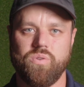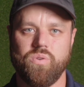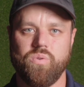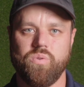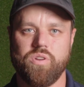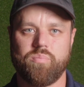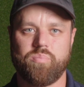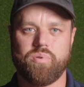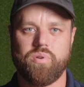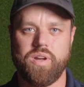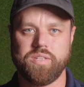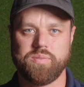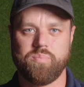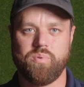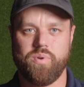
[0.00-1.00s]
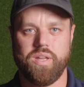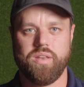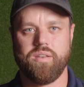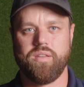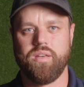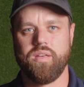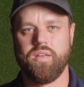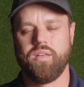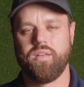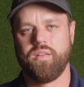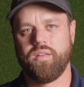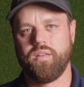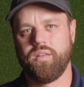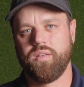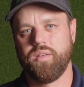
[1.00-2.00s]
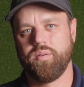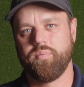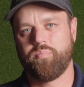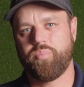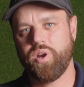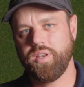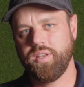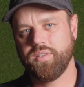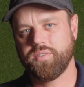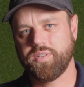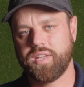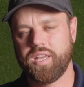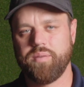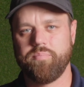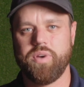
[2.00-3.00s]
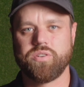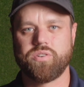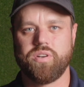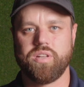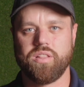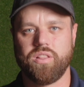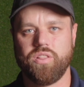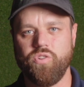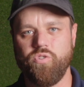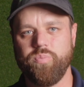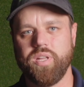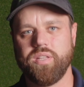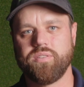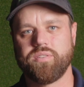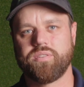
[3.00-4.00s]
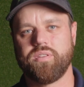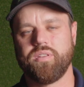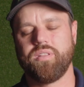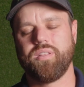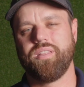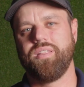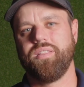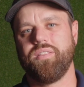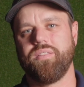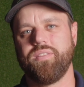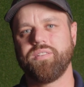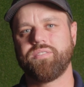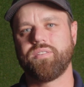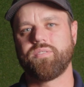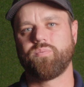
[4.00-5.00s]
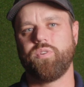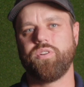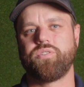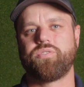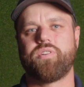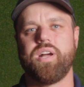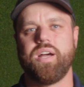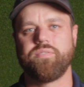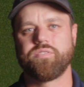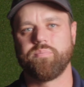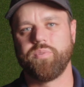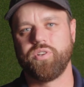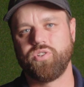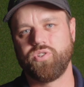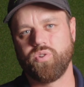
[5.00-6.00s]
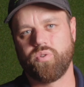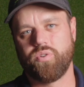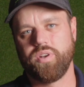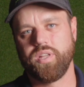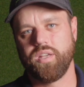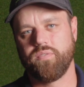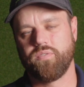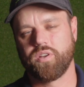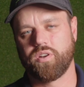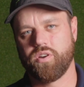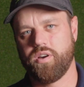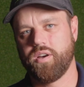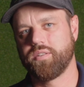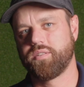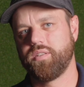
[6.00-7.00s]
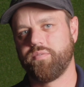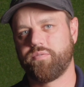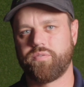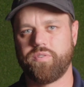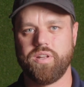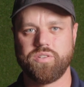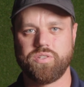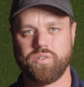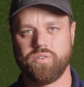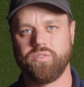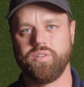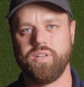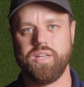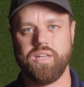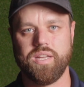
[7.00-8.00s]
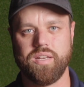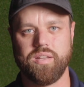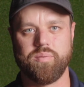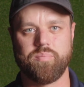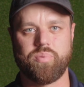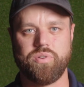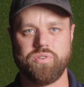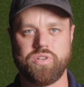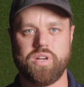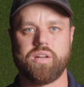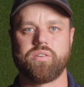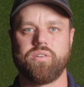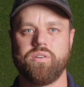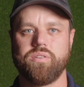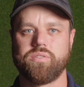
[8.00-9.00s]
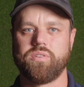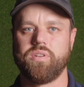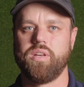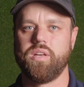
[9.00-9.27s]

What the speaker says: to your price point. Brightness, again, measured in lumens. This is what drives a majority of the cost differential in projectors.